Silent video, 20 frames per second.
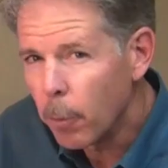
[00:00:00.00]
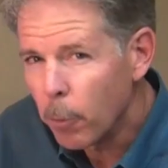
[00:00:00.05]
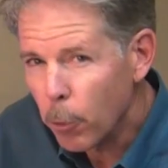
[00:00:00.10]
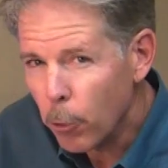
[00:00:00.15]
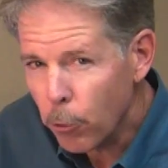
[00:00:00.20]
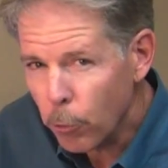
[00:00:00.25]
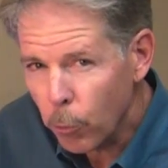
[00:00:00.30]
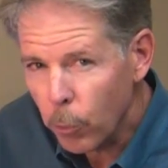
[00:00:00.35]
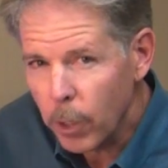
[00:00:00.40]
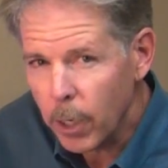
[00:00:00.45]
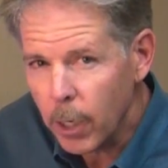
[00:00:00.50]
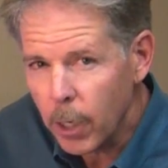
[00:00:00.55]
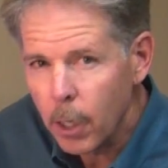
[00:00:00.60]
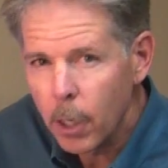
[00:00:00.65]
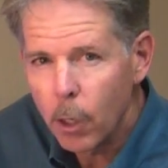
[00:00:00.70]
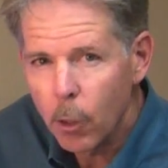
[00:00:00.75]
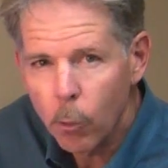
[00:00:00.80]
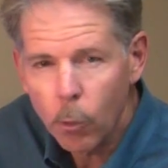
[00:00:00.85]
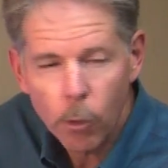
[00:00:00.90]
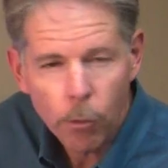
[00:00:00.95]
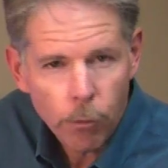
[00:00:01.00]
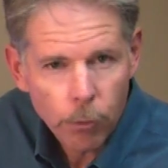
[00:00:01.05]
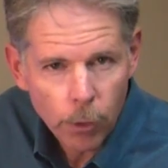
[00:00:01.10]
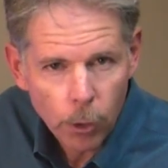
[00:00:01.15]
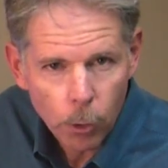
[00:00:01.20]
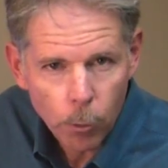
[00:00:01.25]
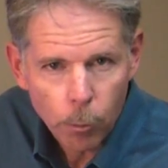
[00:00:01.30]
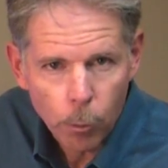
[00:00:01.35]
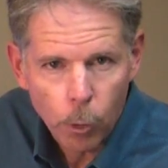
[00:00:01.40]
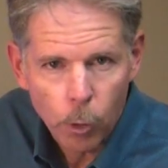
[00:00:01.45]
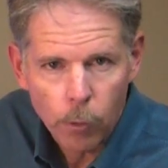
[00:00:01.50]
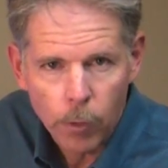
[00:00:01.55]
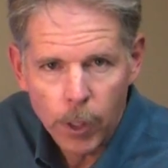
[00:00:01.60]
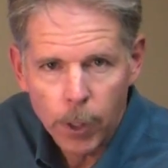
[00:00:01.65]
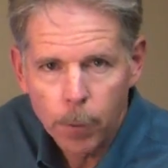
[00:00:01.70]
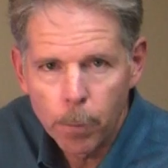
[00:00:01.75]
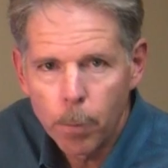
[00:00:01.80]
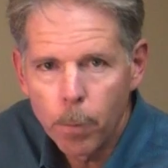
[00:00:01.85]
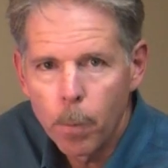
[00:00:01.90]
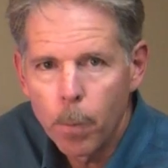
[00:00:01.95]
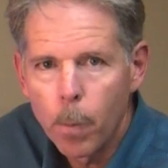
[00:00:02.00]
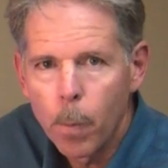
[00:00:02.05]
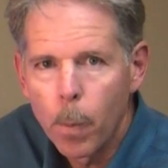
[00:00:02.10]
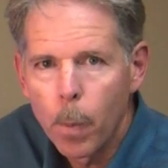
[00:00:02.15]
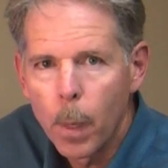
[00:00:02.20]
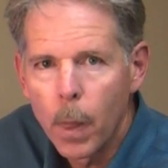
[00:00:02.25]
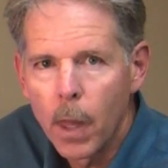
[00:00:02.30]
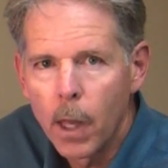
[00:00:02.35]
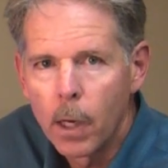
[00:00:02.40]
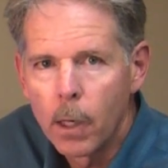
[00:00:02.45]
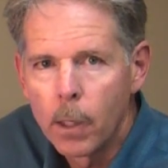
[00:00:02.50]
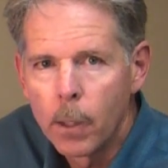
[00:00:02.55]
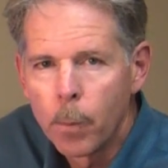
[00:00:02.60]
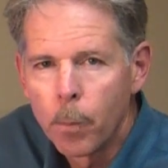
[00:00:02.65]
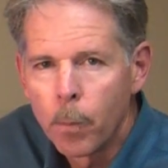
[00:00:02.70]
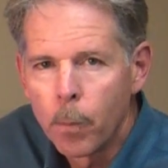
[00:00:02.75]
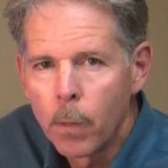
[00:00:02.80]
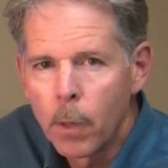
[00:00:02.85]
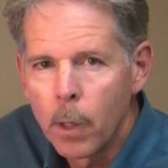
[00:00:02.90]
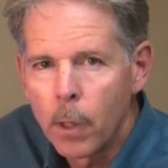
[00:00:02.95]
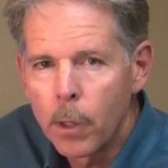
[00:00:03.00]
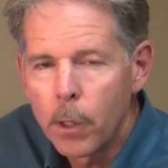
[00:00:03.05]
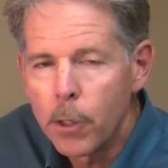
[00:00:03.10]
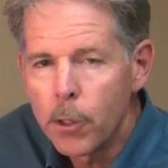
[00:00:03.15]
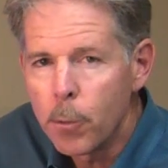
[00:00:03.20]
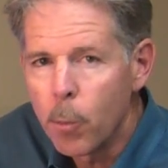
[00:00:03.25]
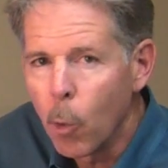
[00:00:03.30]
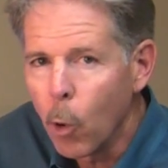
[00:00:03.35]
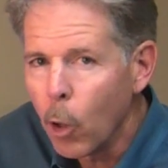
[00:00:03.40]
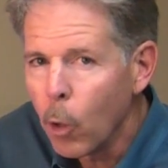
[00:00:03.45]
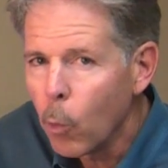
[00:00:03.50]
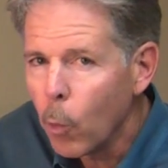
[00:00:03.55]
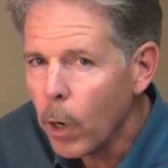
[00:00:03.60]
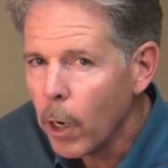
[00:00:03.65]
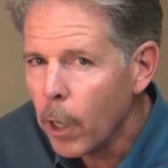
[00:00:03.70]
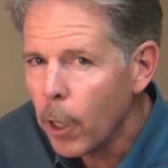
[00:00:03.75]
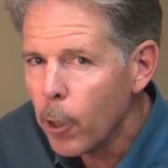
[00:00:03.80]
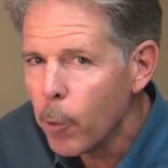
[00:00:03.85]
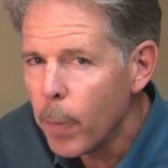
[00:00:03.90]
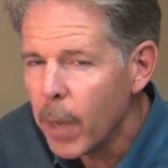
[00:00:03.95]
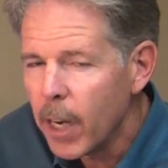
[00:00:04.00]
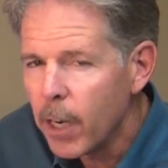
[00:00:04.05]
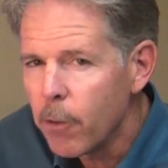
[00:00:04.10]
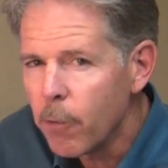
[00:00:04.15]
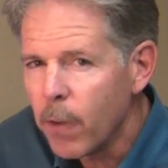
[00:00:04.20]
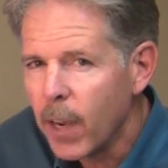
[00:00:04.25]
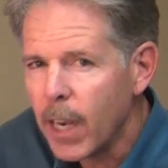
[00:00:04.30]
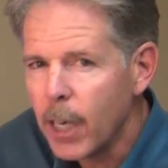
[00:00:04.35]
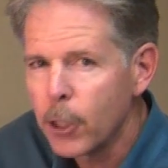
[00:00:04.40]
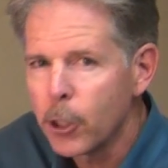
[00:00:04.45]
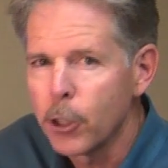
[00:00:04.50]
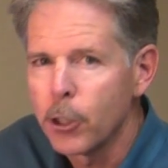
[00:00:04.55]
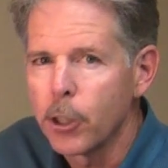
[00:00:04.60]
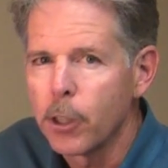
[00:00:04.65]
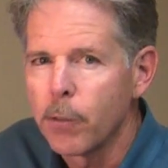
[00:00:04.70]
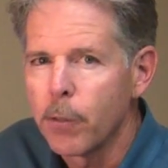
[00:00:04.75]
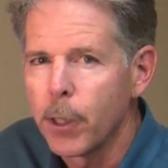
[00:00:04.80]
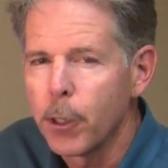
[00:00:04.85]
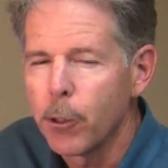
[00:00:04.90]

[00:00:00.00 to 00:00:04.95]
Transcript: number three, we're field proven. These more than 100 manufacturers have